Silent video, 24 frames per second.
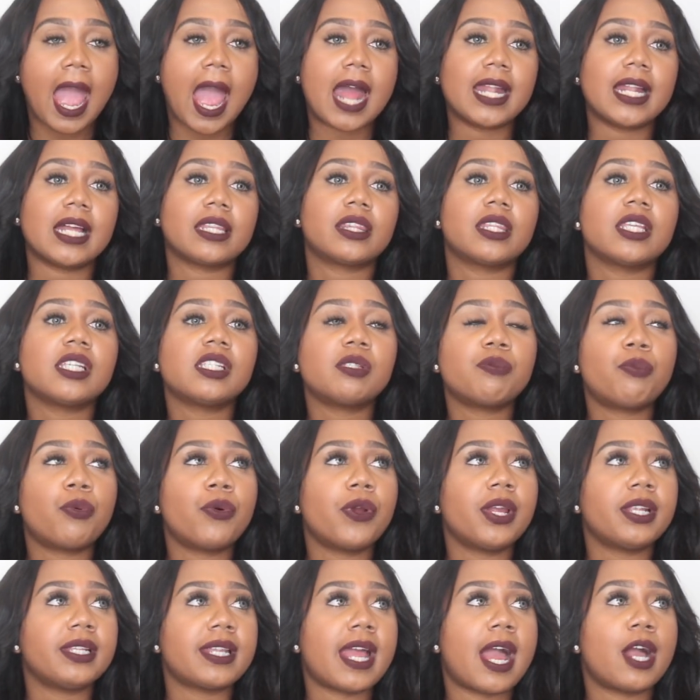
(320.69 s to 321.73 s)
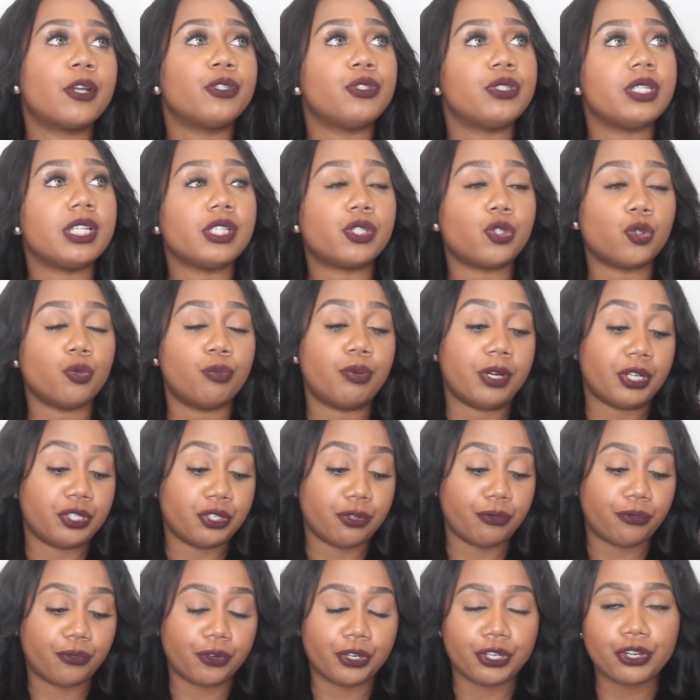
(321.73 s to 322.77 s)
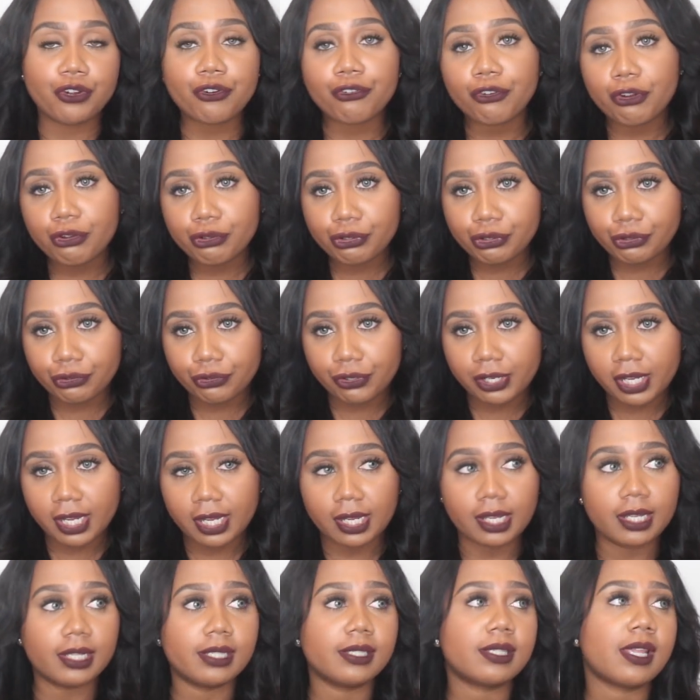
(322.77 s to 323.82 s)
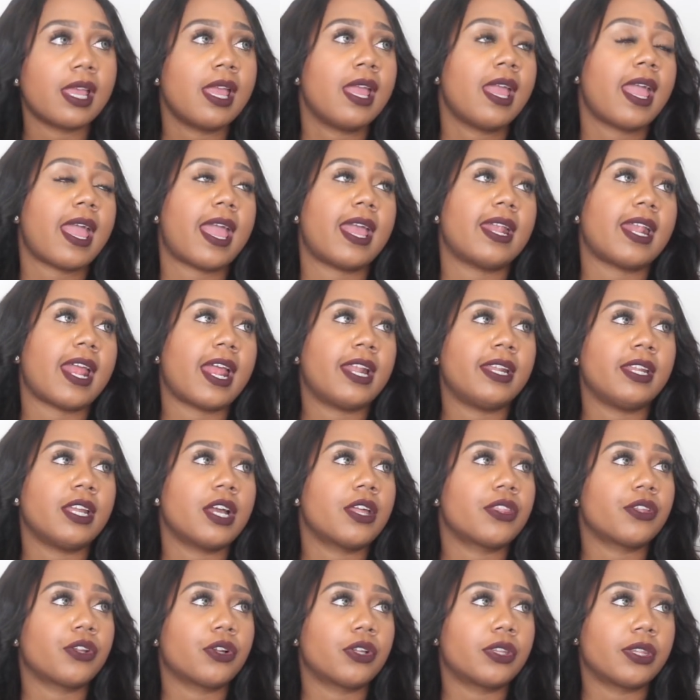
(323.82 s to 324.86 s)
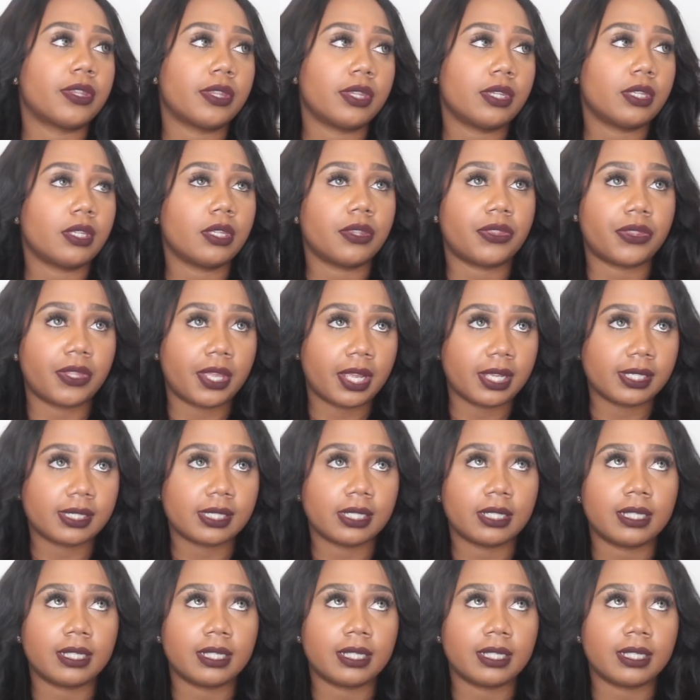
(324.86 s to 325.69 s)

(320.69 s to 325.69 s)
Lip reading: And at this point now you need to budget for your groceries and any other things.